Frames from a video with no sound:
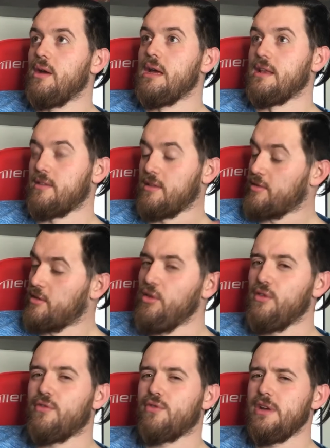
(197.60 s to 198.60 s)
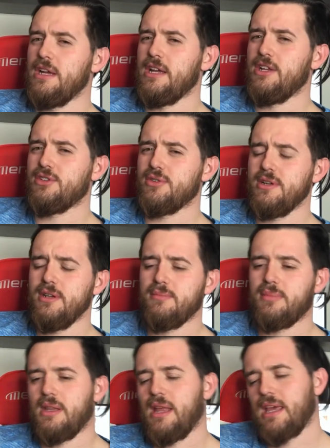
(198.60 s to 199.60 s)
it's still a free entry,
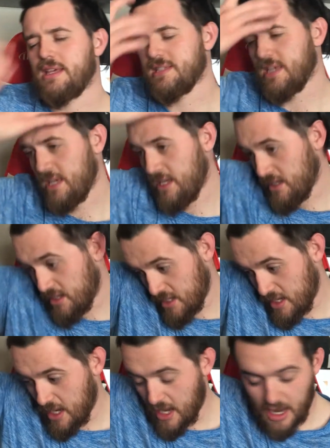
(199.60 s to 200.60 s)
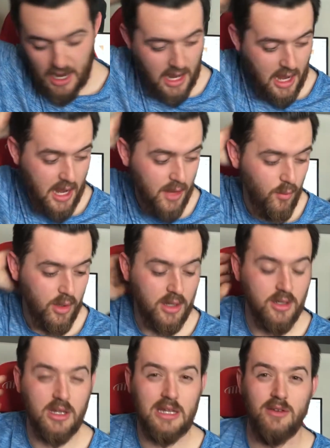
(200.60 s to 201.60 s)
but like say I
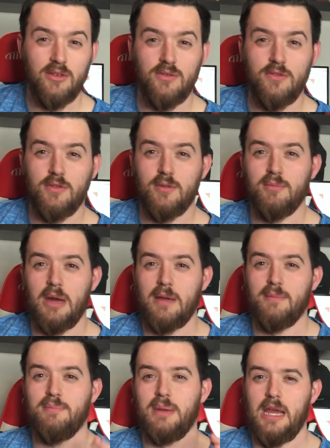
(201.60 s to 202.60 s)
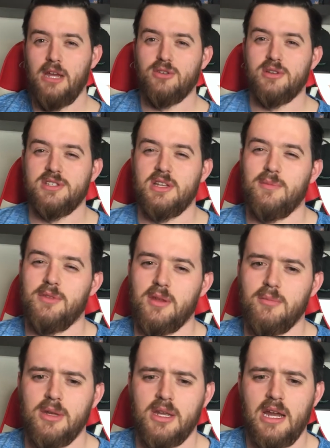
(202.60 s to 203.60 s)
wanted to give my patron
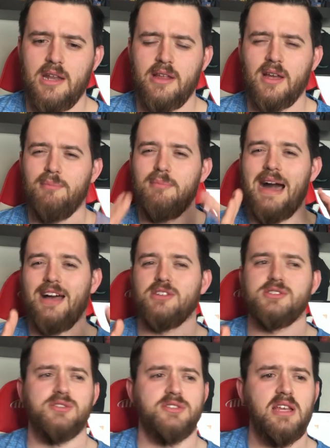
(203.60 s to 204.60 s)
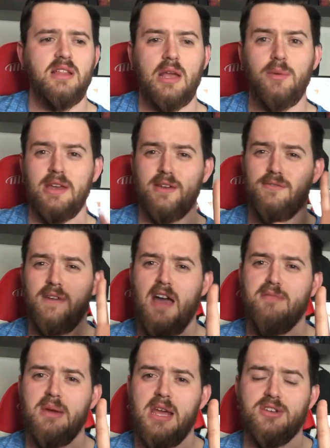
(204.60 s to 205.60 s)
something, but kind of like a milestone, say like we hit
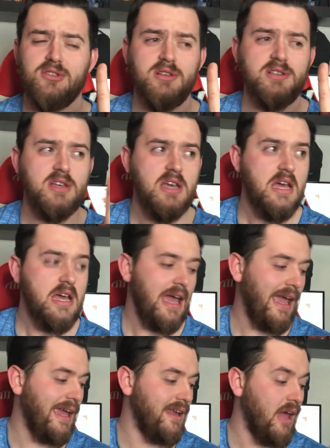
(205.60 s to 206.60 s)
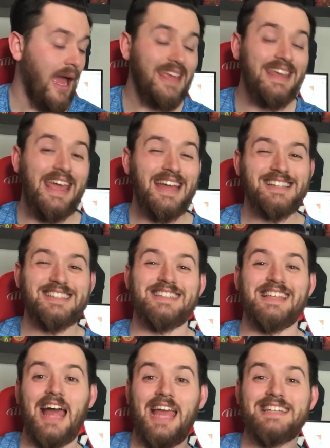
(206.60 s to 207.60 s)
5 patrons, and I
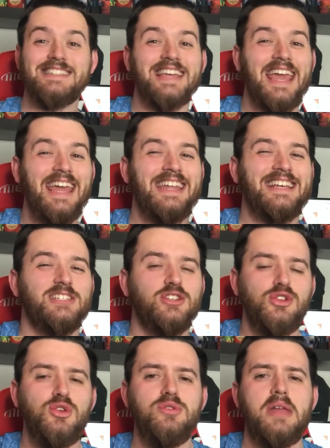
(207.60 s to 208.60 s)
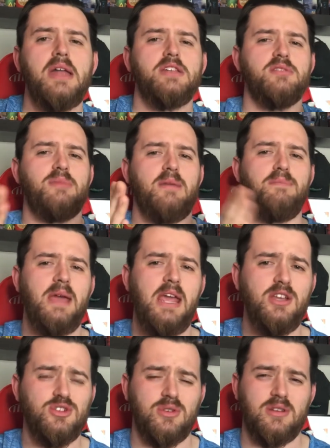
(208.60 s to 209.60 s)
just can't exclude that to my
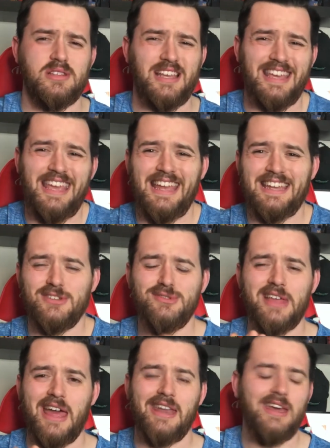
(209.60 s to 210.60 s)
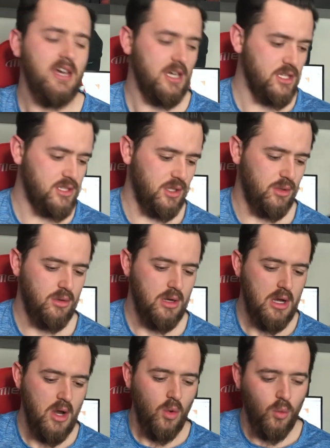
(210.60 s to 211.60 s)
patrons. I can't do that. So
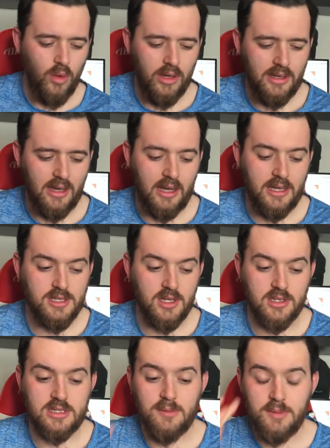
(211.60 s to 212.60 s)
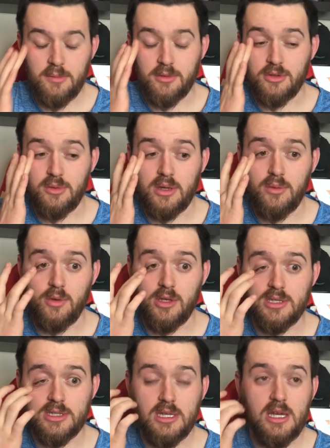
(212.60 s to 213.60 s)
what I saw some people doing
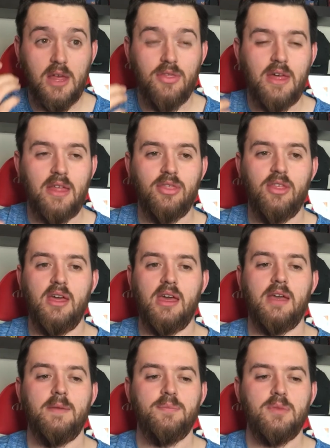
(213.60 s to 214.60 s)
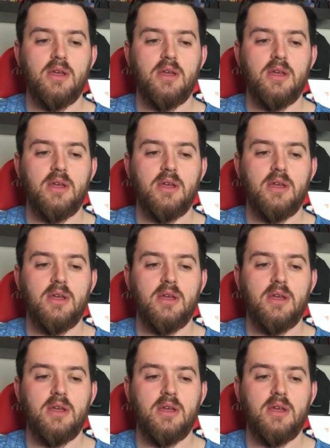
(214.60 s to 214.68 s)
was that they